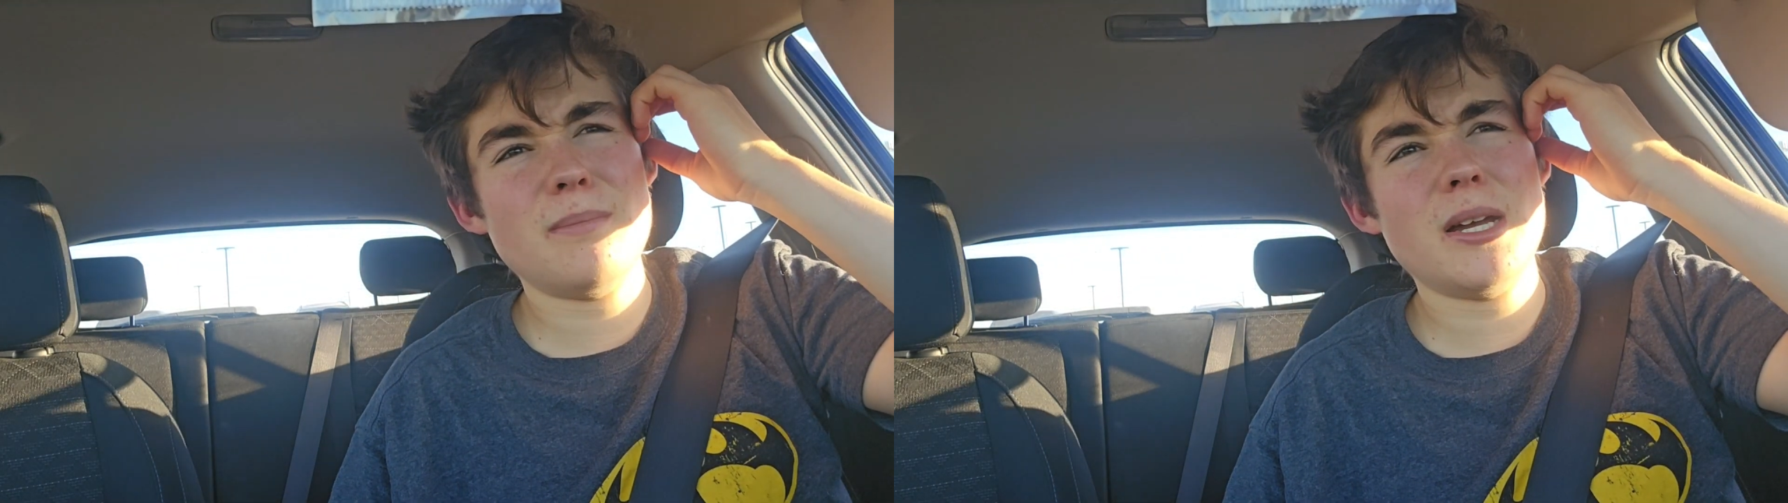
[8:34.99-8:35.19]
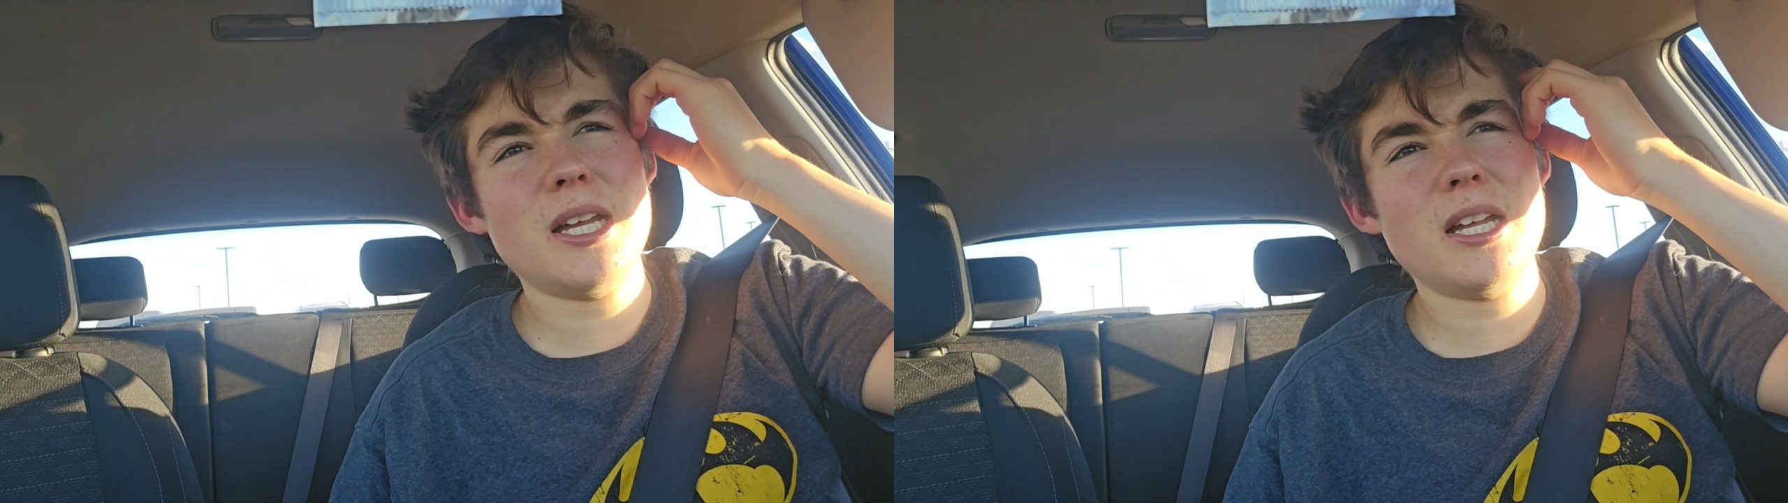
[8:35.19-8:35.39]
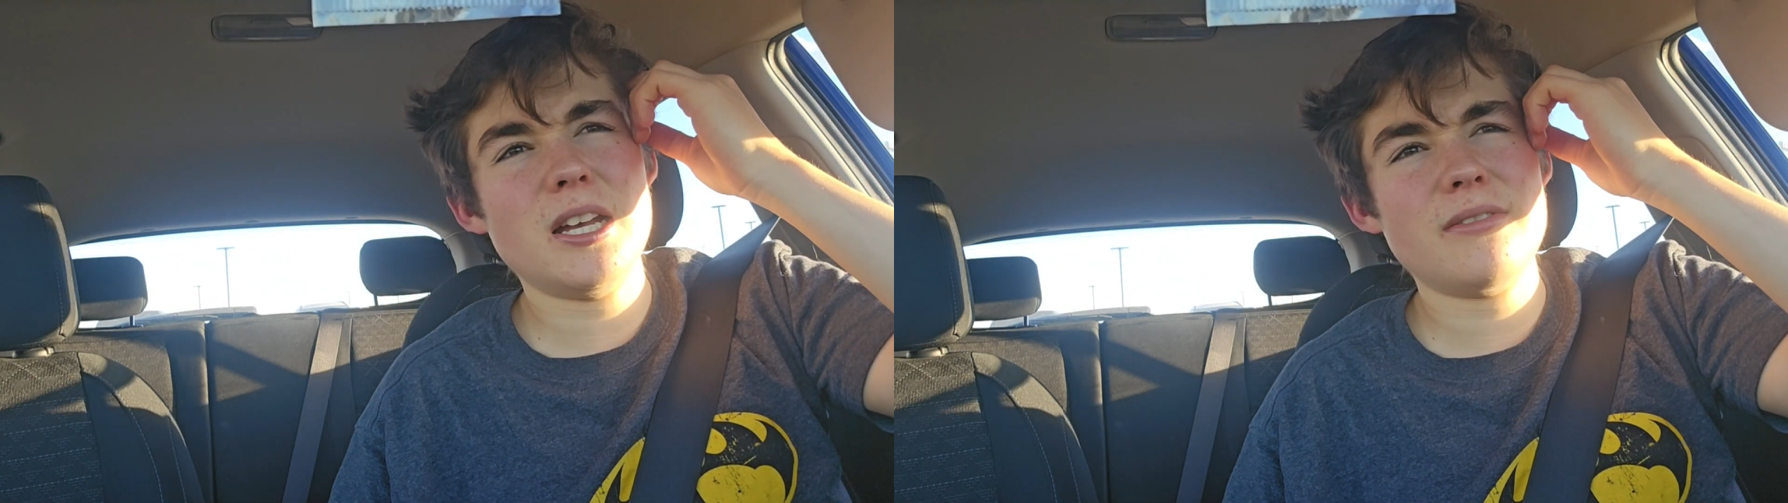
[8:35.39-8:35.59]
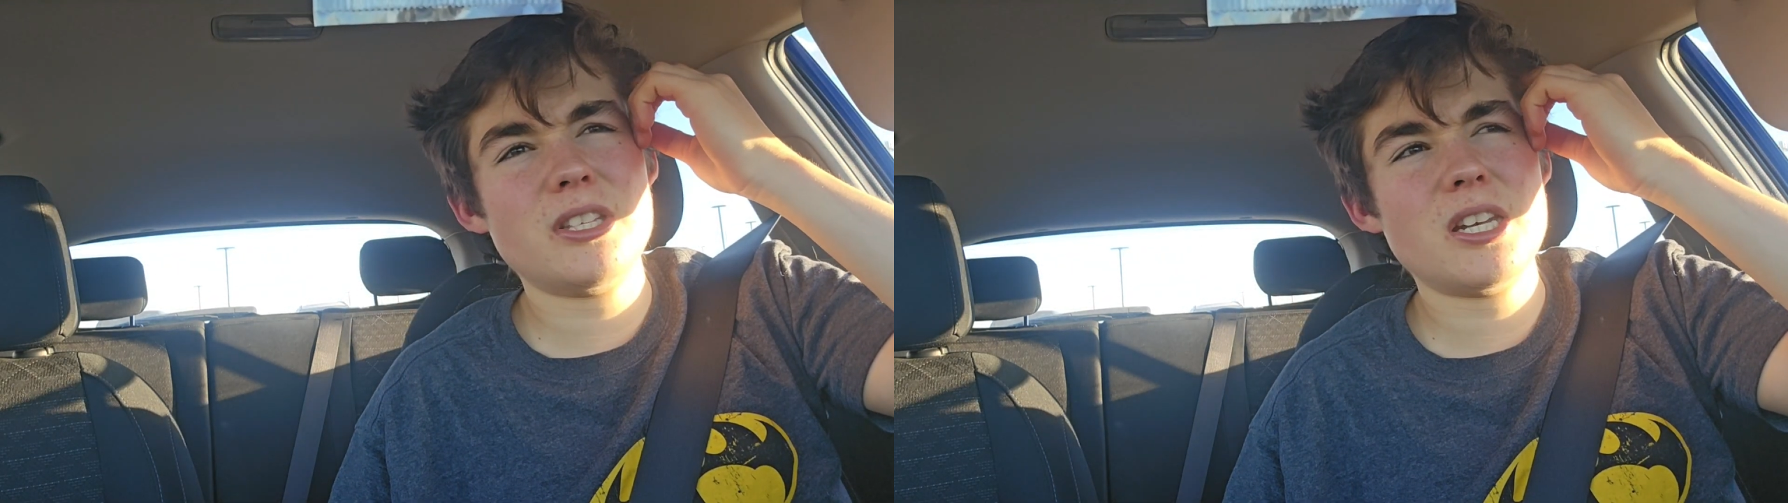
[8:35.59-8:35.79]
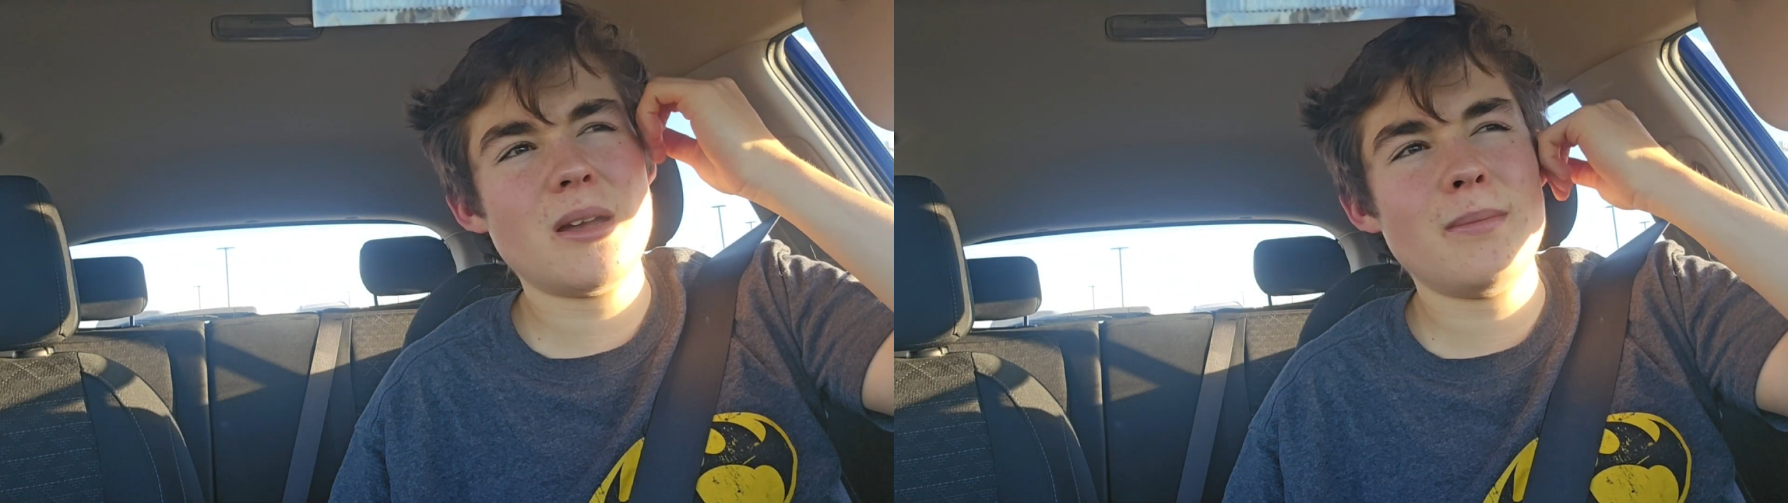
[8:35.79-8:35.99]
but off the
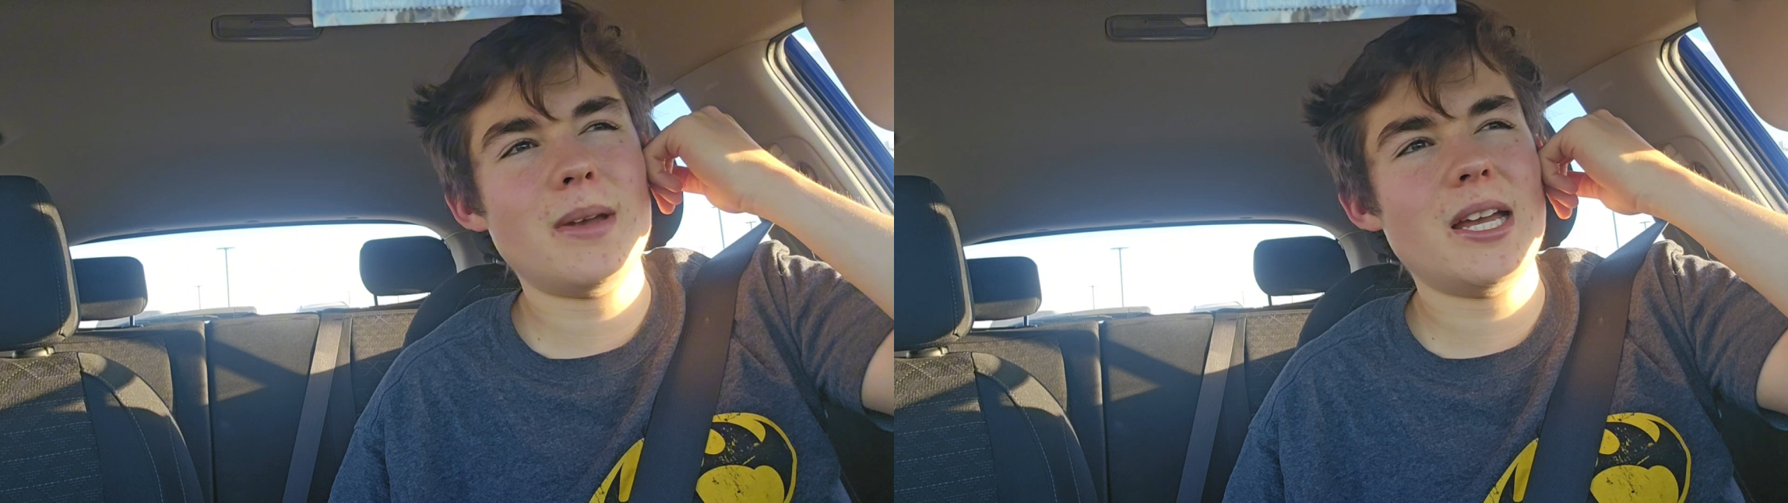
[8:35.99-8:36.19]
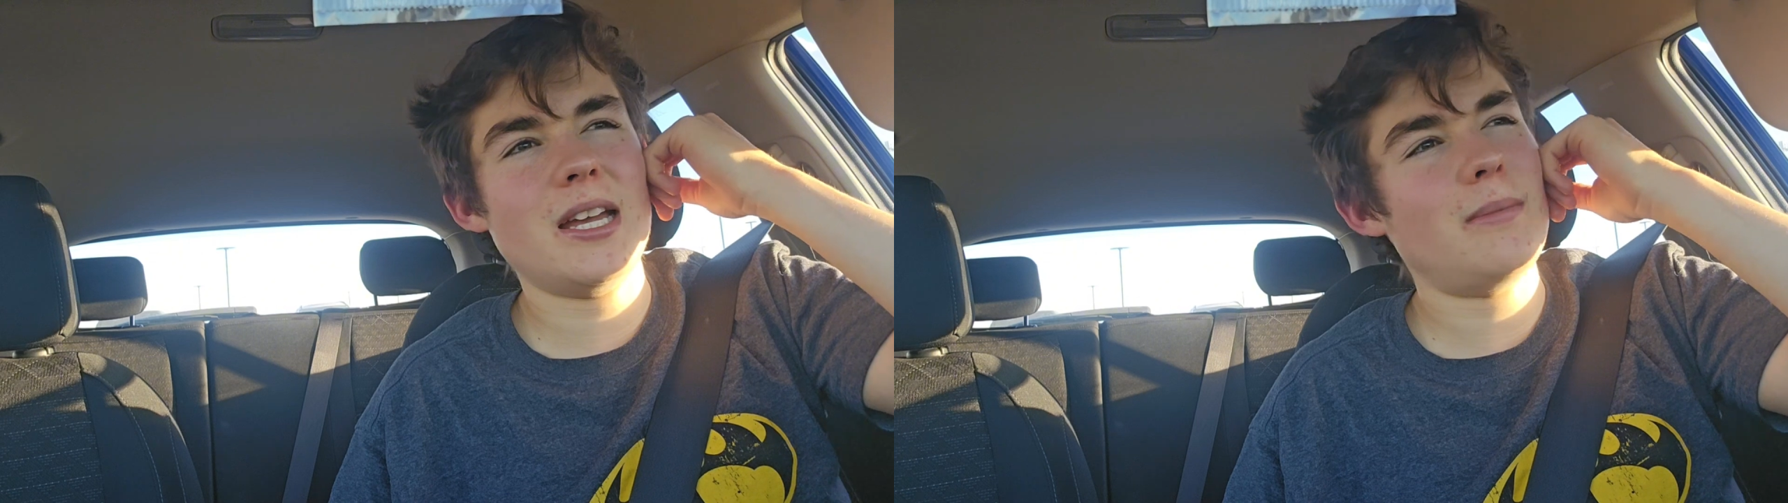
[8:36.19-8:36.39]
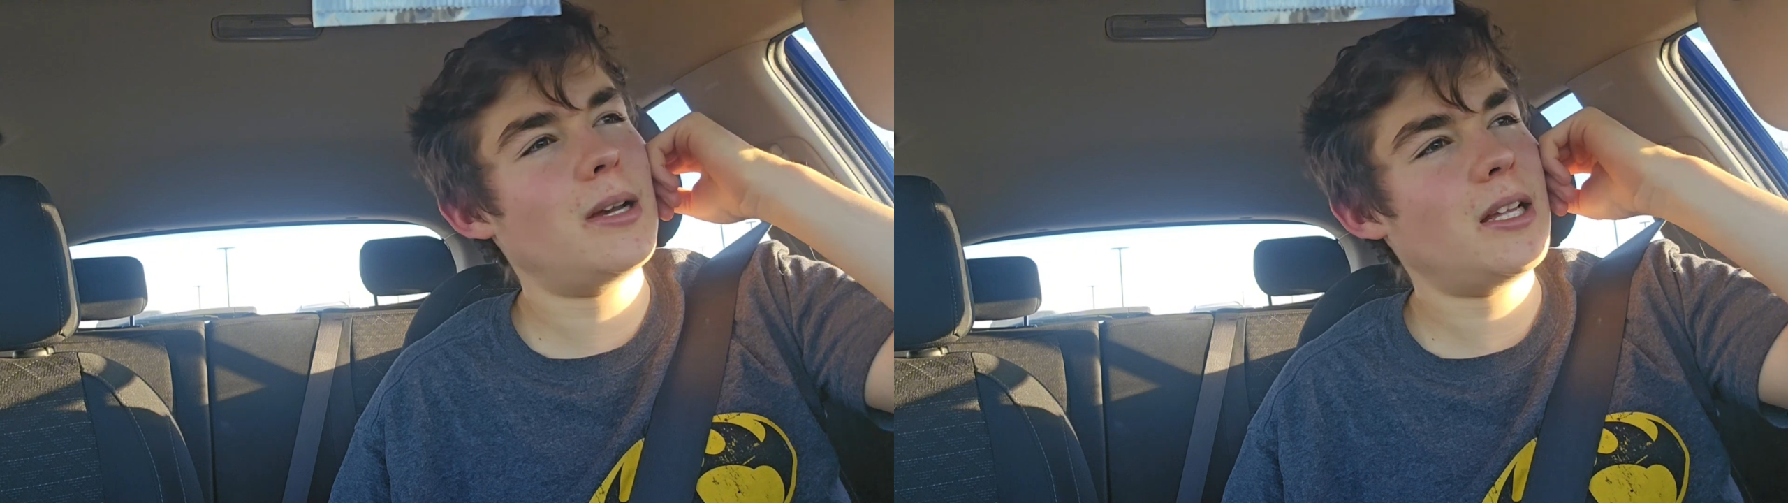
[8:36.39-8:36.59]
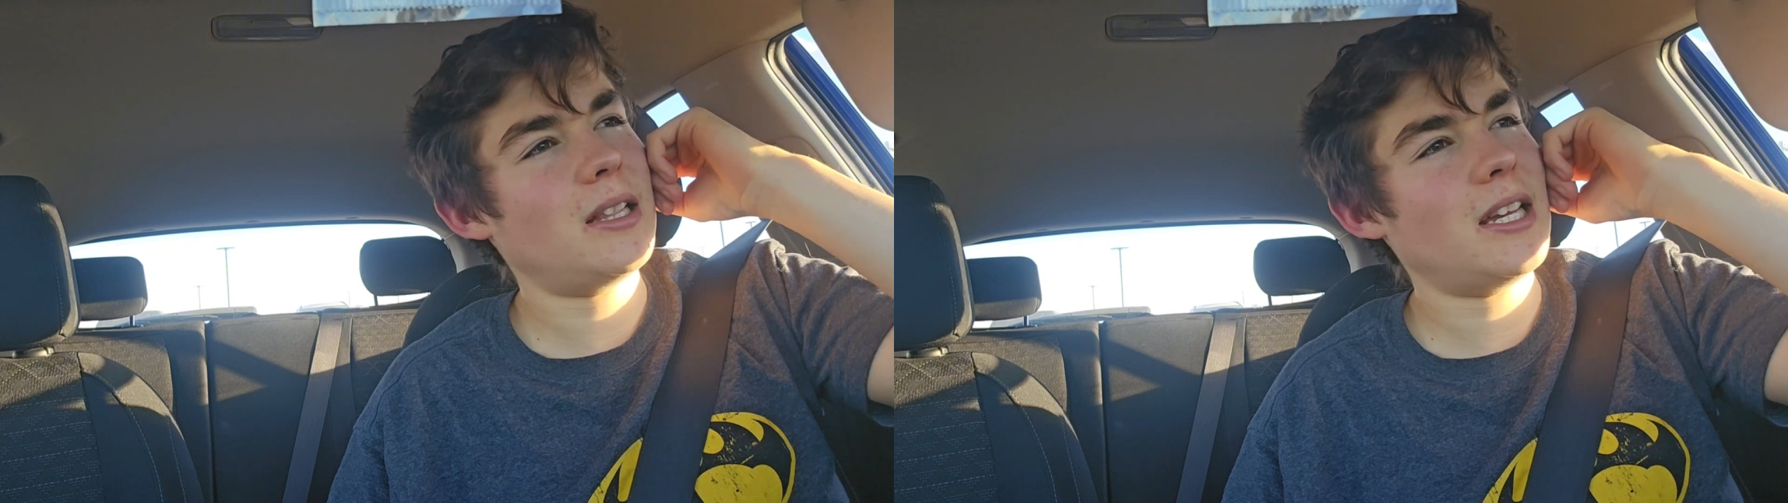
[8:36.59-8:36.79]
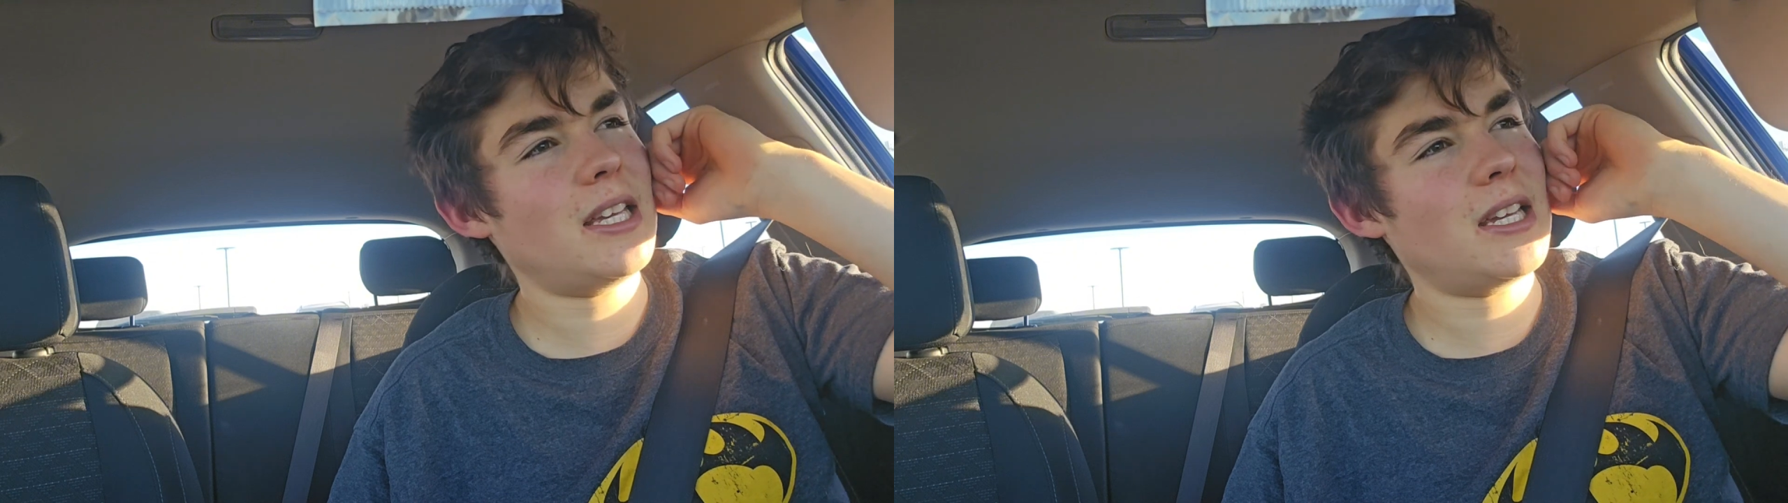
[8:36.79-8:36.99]
top of my head, but
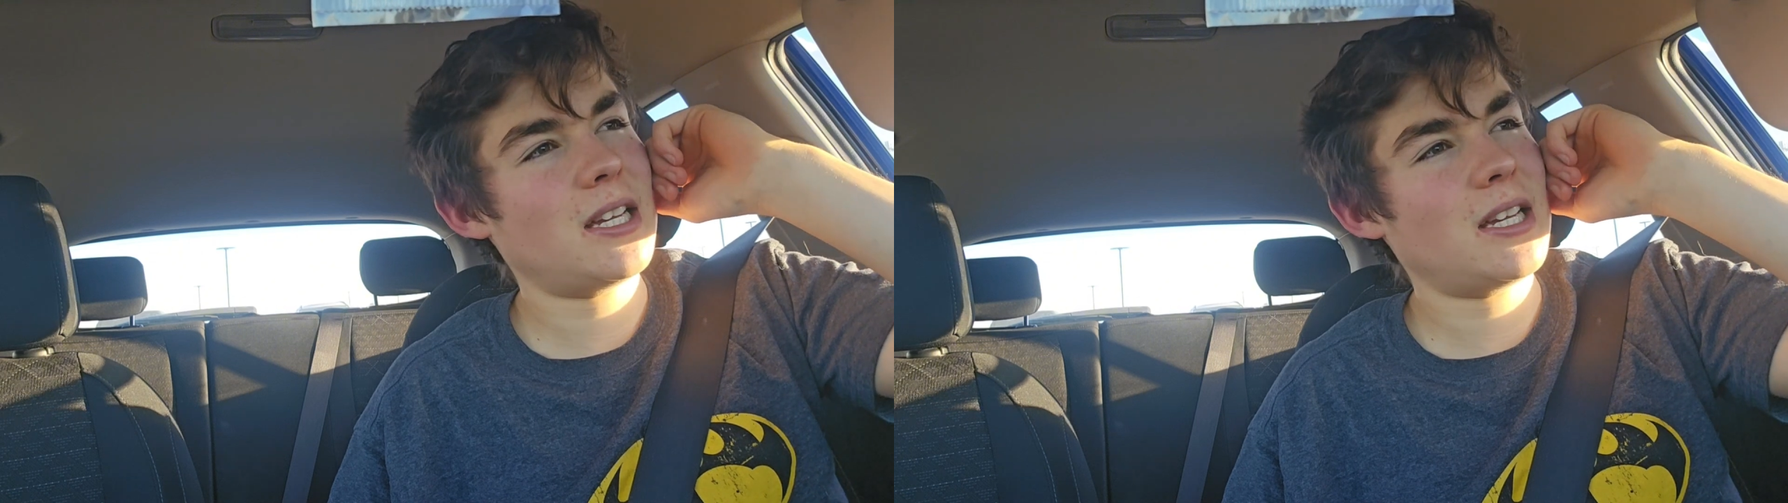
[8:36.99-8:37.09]
like,